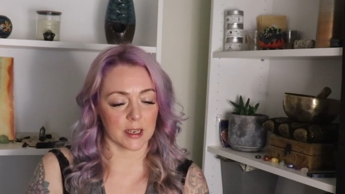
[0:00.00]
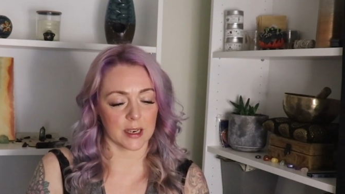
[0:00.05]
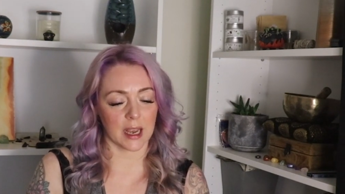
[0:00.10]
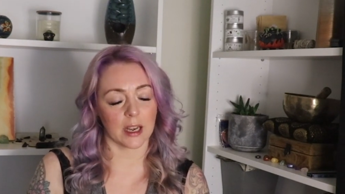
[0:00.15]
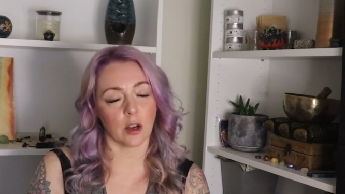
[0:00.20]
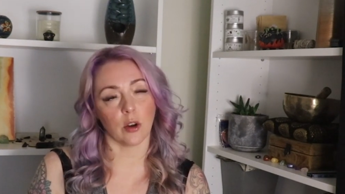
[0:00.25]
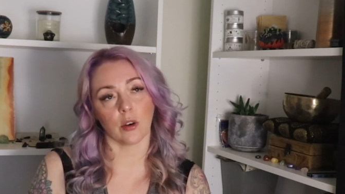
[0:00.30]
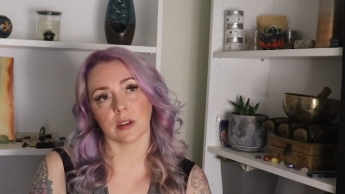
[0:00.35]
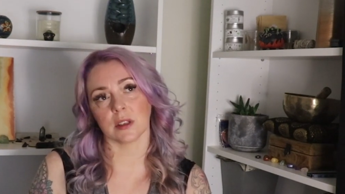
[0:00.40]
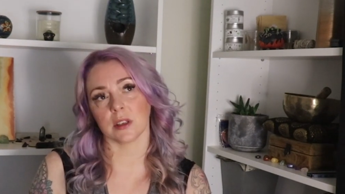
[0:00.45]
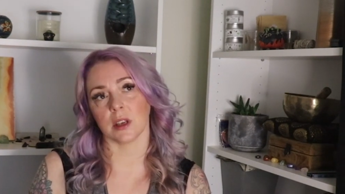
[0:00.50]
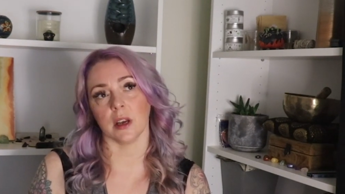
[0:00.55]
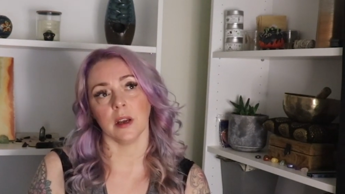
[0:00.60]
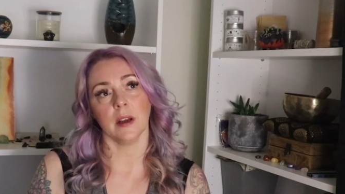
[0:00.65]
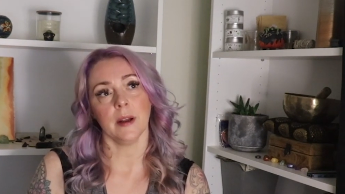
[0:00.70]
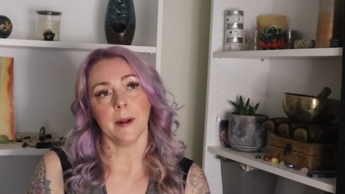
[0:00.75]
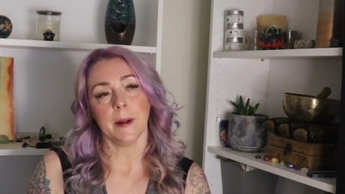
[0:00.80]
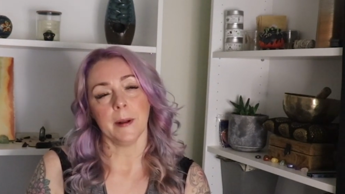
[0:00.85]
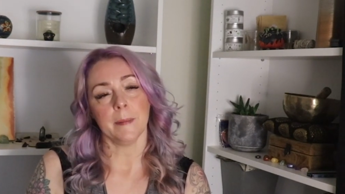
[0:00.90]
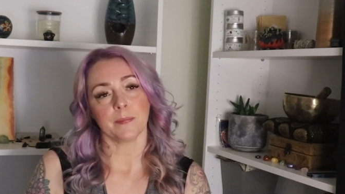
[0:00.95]
And I looked
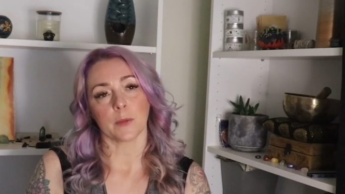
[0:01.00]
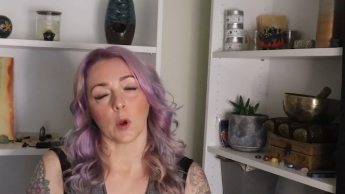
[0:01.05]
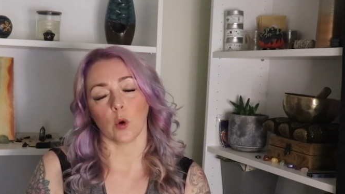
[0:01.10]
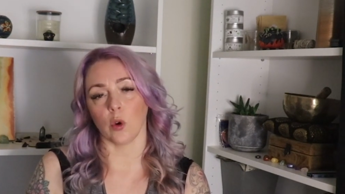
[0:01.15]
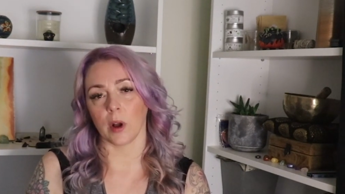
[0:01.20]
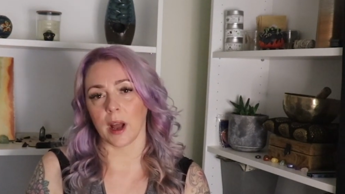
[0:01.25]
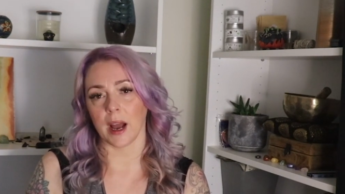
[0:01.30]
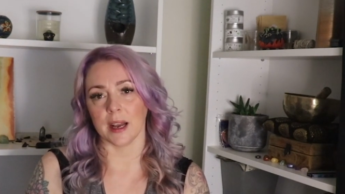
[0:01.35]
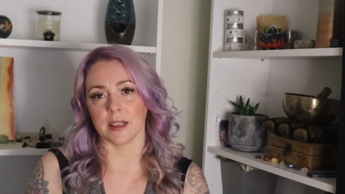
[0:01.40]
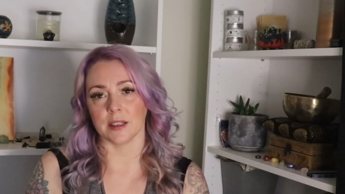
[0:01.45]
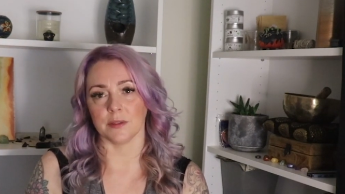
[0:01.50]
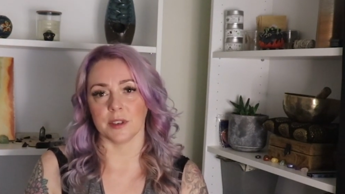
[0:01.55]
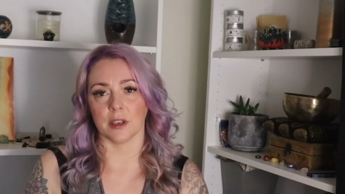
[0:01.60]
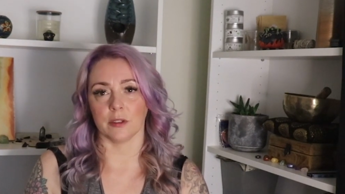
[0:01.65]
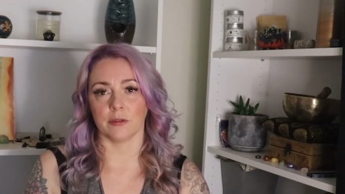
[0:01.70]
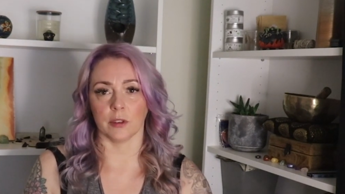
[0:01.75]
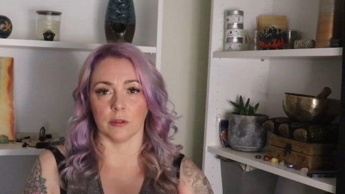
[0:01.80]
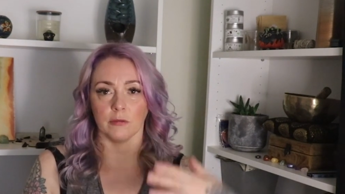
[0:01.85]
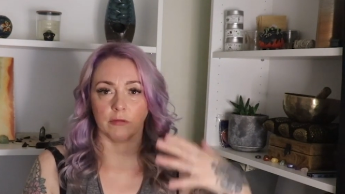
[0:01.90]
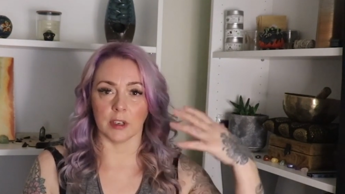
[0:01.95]
at all kinds of
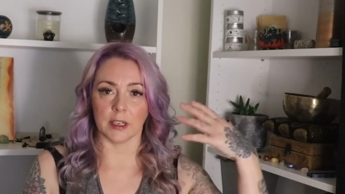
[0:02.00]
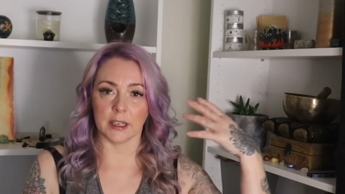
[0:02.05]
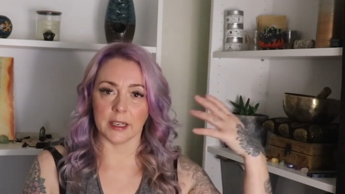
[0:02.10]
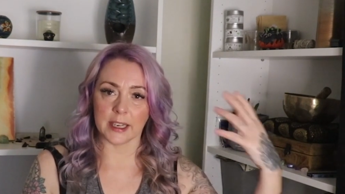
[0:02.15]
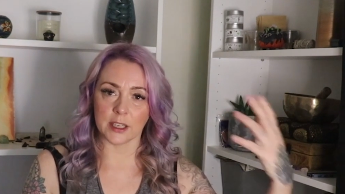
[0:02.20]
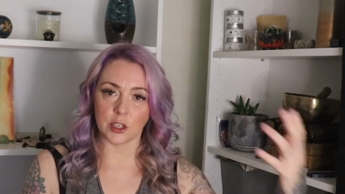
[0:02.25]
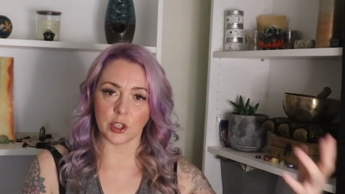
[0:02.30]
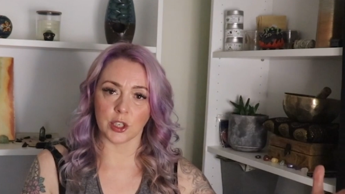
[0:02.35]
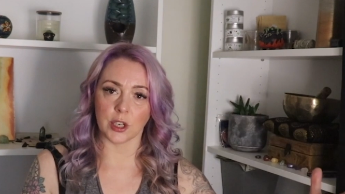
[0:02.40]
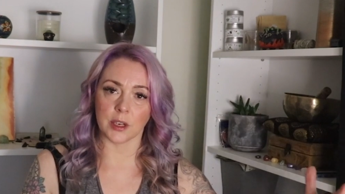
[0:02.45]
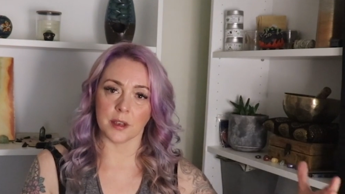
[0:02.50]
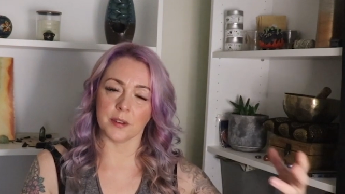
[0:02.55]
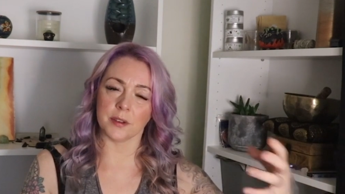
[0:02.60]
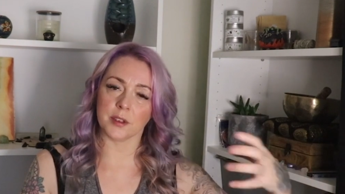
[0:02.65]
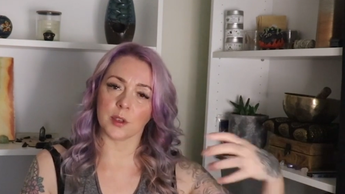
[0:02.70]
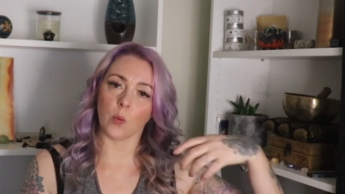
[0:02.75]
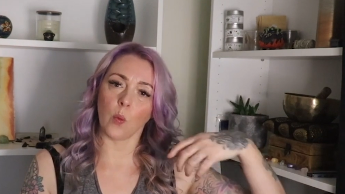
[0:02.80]
different religions